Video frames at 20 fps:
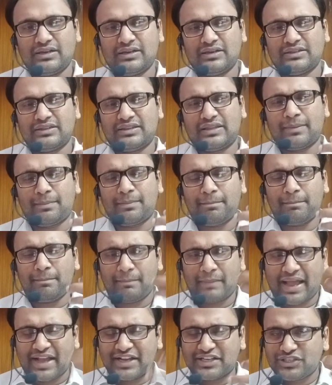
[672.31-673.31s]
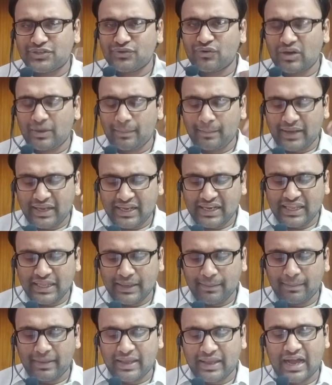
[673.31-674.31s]
The actual
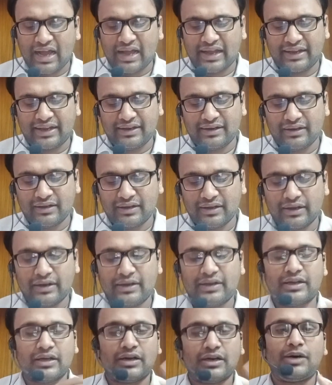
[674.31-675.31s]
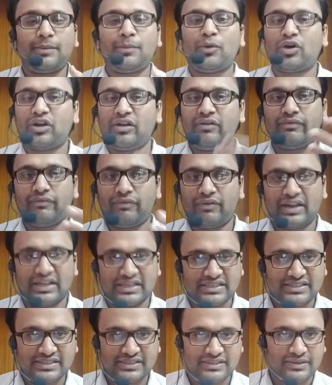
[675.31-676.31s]
meaning behind a term or a
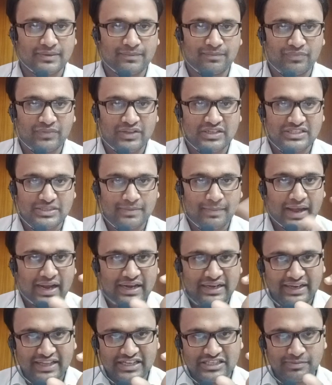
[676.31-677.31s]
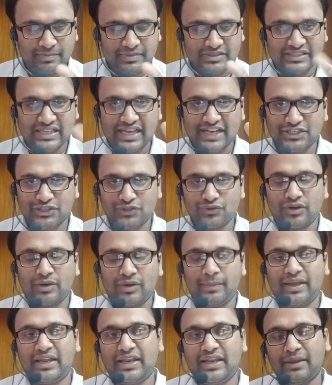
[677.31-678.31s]
phrase. Semantics means the actual
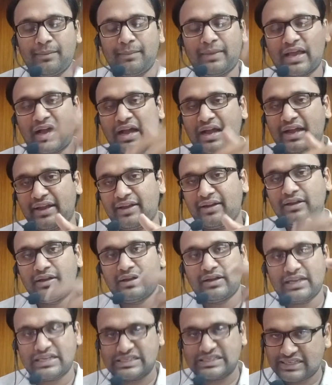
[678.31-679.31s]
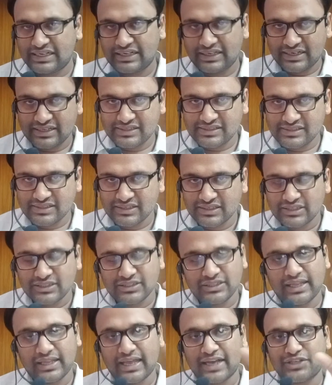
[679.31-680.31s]
meaning behind a sentence,
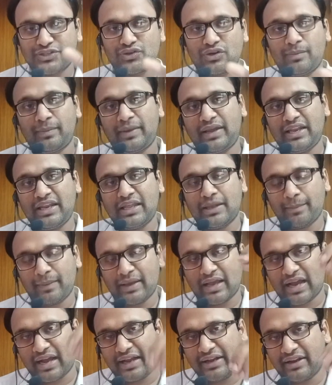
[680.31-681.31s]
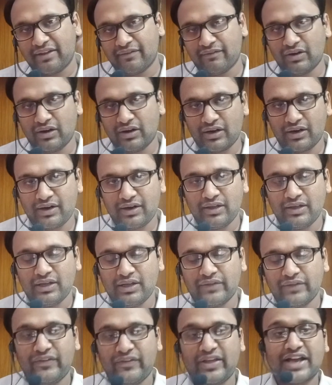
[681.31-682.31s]
the actual meaning behind a word,
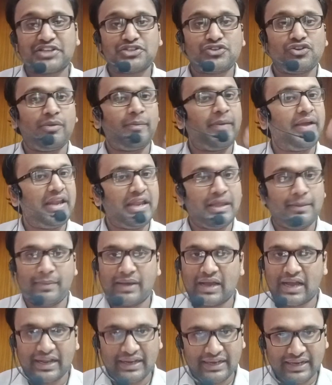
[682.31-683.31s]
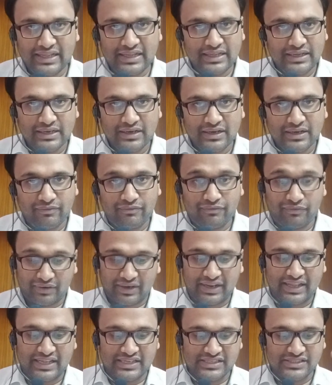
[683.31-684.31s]
the actual meaning behind a
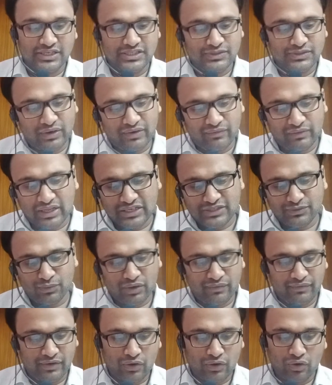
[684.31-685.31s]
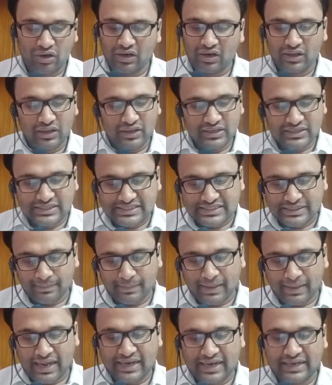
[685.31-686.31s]
phrase. That's what we call
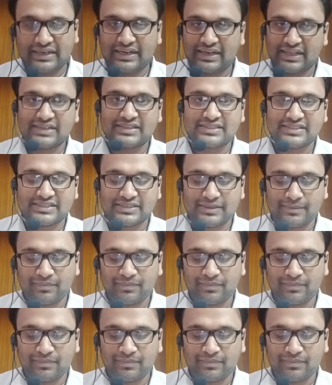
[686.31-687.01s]
semantics.